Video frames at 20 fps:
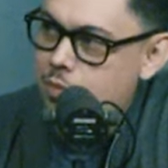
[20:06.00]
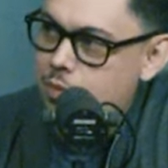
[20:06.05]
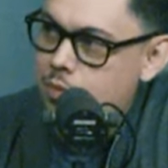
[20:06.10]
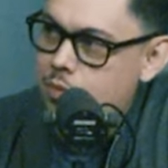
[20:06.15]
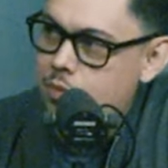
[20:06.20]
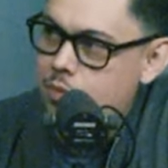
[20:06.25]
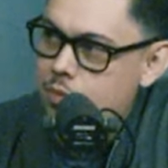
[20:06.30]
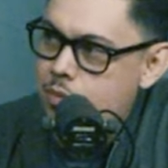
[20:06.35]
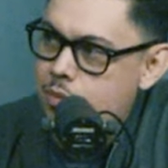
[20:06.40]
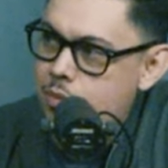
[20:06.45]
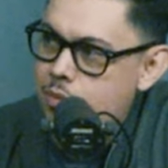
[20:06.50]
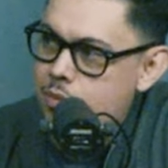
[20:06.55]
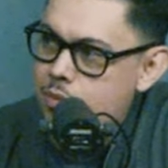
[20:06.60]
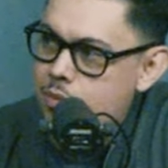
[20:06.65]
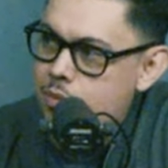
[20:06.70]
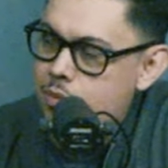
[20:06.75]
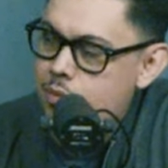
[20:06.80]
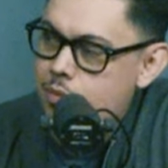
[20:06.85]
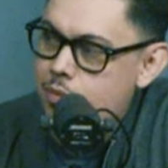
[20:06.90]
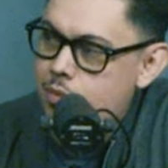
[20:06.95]

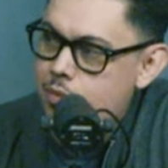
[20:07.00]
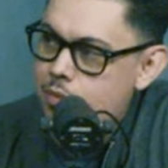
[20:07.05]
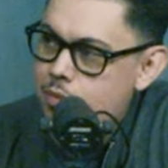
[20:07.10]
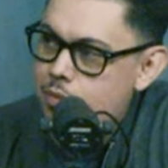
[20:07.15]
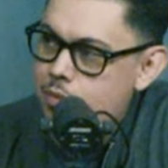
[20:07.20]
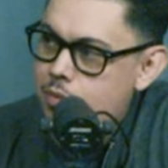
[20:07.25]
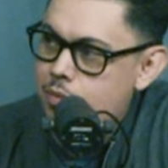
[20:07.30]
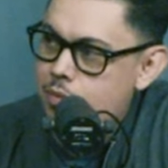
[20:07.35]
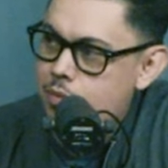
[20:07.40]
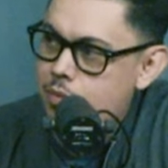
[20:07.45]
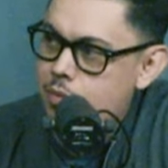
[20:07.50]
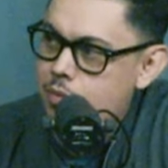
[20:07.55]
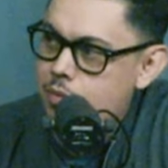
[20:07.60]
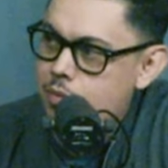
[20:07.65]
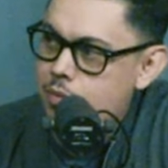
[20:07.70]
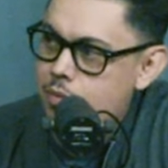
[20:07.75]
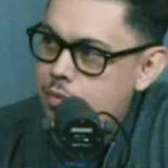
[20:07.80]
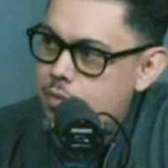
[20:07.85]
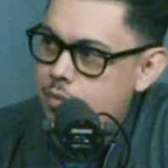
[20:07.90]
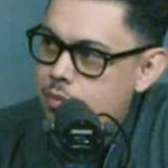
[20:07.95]

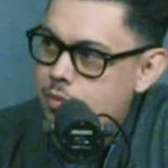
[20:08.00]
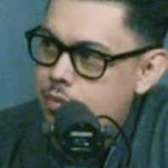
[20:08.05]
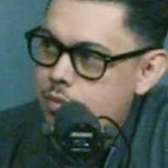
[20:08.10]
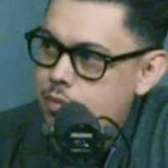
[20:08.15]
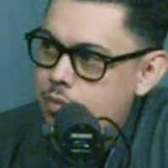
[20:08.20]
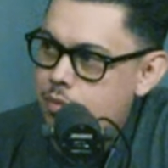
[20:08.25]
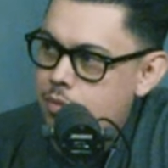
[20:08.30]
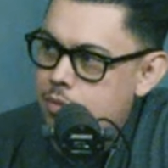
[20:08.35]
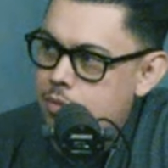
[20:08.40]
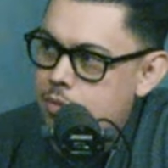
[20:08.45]
(silent)